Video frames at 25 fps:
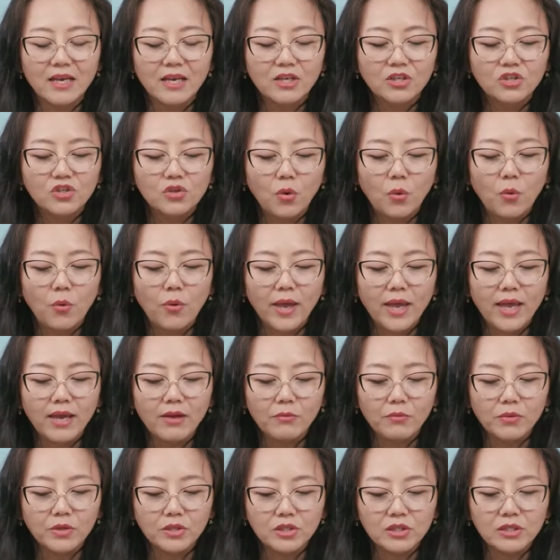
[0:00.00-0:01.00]
So
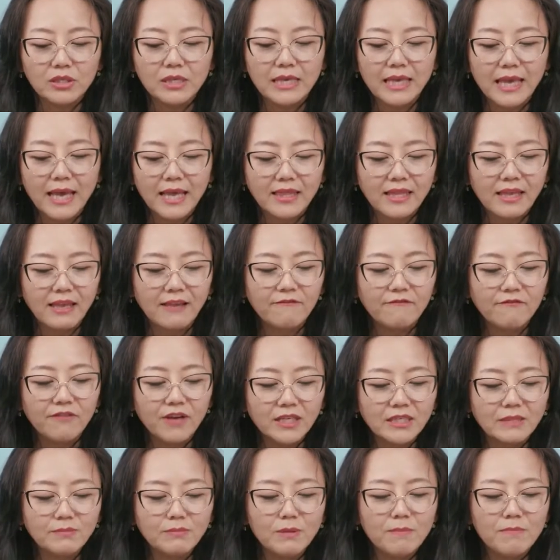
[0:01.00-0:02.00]
it was to get the
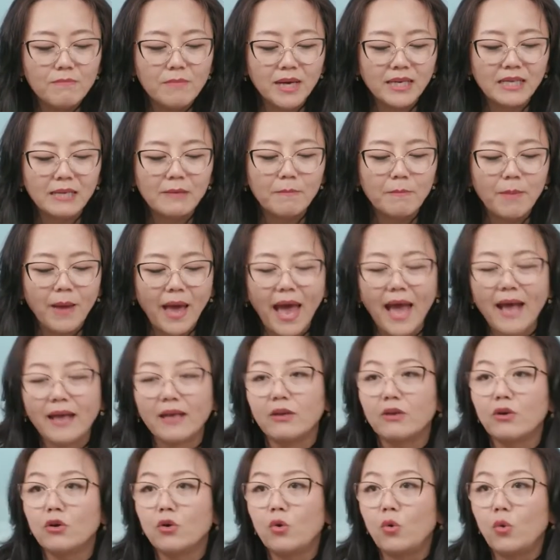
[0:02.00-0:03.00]
investment money
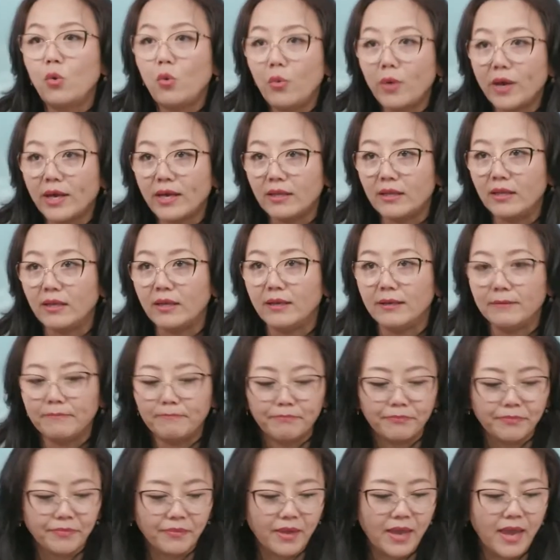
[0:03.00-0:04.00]
back quickly,
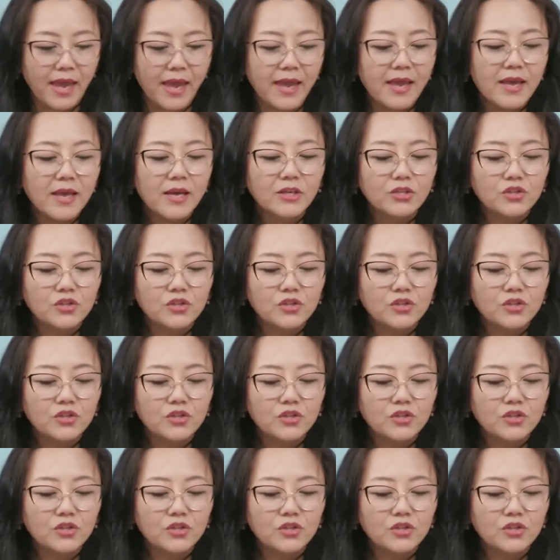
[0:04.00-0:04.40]
okay?